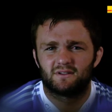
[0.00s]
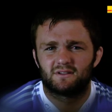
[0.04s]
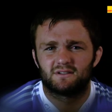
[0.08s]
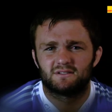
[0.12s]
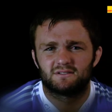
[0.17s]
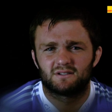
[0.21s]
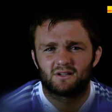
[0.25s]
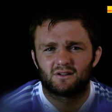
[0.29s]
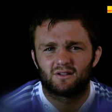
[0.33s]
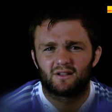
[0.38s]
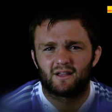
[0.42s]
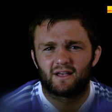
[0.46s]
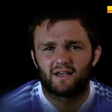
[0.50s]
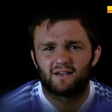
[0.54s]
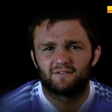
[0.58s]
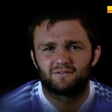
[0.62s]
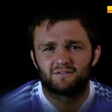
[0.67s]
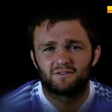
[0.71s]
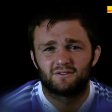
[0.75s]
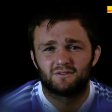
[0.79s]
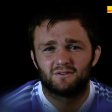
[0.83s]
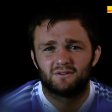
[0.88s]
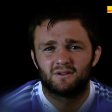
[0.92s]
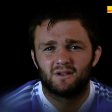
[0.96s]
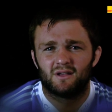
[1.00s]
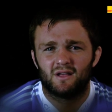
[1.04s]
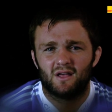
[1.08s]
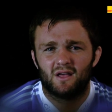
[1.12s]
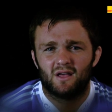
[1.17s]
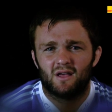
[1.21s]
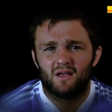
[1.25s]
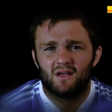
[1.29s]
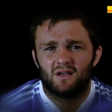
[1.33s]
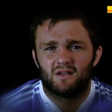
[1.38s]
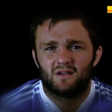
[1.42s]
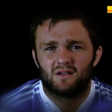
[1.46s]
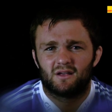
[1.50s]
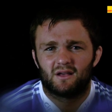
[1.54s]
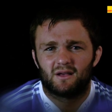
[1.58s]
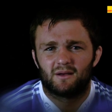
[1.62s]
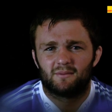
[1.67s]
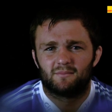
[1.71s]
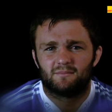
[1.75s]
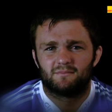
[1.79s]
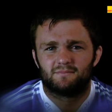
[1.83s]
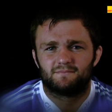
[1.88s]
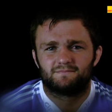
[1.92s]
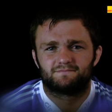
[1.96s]
it his whole life to
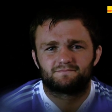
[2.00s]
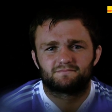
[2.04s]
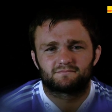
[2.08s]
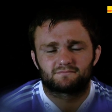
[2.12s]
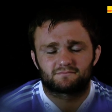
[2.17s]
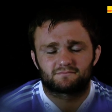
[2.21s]
um,